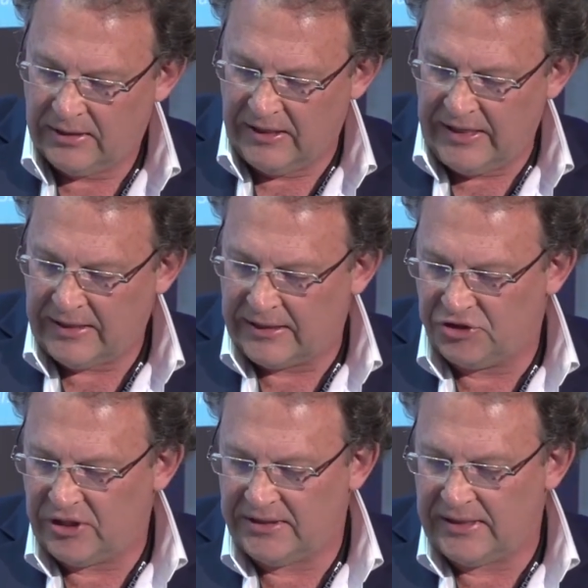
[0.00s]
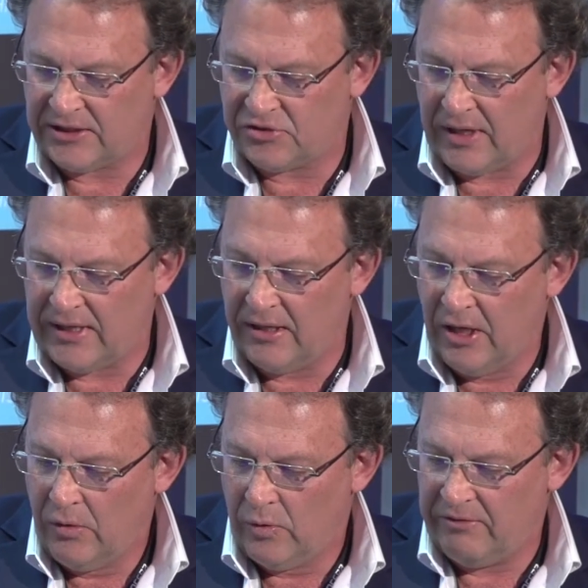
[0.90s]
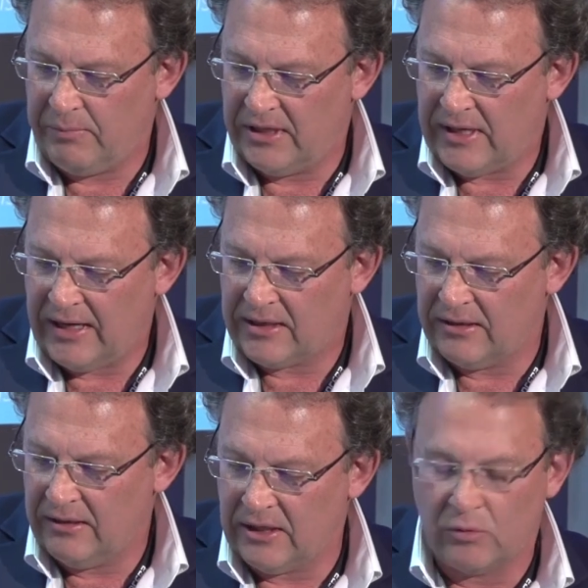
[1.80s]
Tendeka's chest X-ray would have been taken,